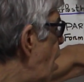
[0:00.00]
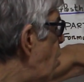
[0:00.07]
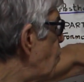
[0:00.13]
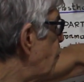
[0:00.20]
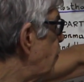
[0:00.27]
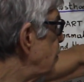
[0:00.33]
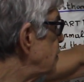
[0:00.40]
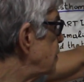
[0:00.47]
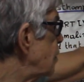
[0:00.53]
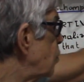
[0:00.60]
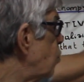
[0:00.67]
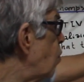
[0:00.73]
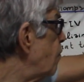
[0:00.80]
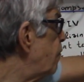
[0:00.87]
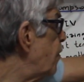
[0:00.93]
Alpha is a
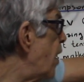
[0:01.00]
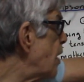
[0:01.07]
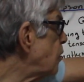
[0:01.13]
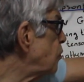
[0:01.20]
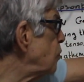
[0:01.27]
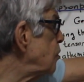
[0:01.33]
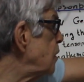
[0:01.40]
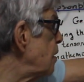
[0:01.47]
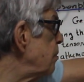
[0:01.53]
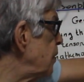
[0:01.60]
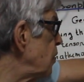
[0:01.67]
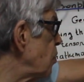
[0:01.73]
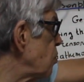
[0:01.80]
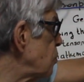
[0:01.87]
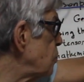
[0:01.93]
covector that
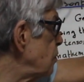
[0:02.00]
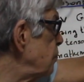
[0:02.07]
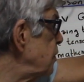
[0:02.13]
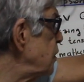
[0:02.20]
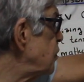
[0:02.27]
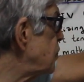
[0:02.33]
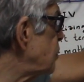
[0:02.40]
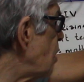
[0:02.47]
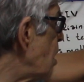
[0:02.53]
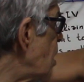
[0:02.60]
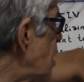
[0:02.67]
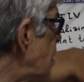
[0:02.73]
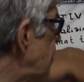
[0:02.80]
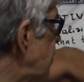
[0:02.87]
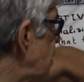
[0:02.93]
belongs to V
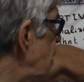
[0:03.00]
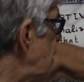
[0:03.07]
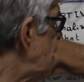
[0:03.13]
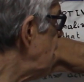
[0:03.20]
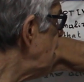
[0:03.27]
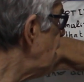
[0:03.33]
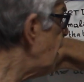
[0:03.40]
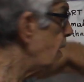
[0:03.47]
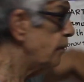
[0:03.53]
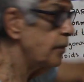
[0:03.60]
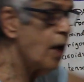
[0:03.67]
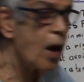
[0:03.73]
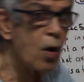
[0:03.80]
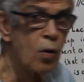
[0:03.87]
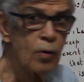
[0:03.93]
star.
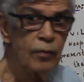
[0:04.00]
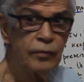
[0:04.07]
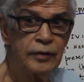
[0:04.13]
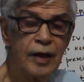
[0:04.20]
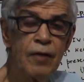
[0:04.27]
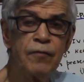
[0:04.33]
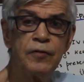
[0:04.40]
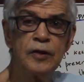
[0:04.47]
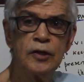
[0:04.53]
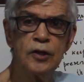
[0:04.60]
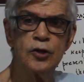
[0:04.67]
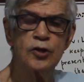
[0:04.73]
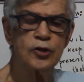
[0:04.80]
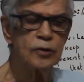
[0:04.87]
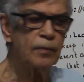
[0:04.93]
Now,
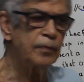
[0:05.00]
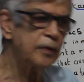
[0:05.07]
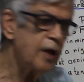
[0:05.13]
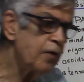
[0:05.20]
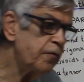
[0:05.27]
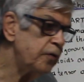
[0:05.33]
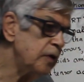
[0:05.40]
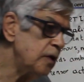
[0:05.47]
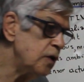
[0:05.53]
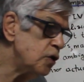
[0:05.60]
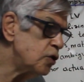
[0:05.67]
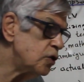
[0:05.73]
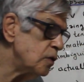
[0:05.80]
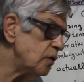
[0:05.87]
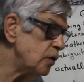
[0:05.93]
definition.
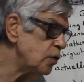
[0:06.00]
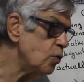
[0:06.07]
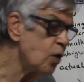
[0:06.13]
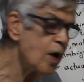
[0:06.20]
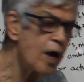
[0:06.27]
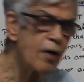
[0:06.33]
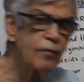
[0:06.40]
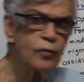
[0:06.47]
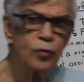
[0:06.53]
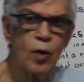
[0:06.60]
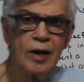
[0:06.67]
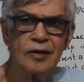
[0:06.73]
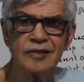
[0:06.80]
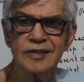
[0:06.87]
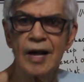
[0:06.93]
Definition you have to
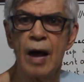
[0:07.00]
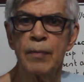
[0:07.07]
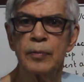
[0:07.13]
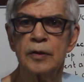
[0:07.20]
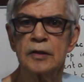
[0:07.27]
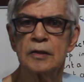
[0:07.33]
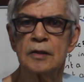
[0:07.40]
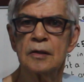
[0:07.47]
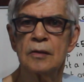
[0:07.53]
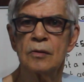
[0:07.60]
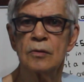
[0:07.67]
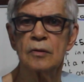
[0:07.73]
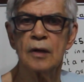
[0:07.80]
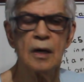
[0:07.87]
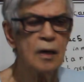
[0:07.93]
accept.
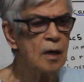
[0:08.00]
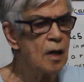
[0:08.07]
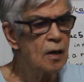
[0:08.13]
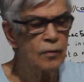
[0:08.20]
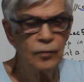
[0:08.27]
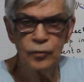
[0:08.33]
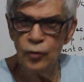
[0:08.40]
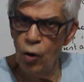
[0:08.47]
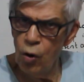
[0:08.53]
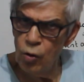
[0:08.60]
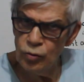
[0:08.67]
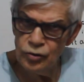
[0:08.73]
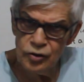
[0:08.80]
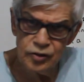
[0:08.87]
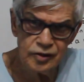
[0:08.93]
Okay?
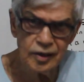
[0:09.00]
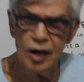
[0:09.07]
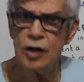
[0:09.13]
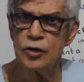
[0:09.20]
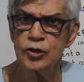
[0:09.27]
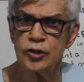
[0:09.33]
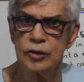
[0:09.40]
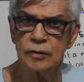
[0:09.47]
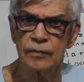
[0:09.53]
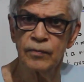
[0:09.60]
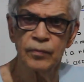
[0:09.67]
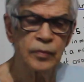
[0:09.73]
No discussion.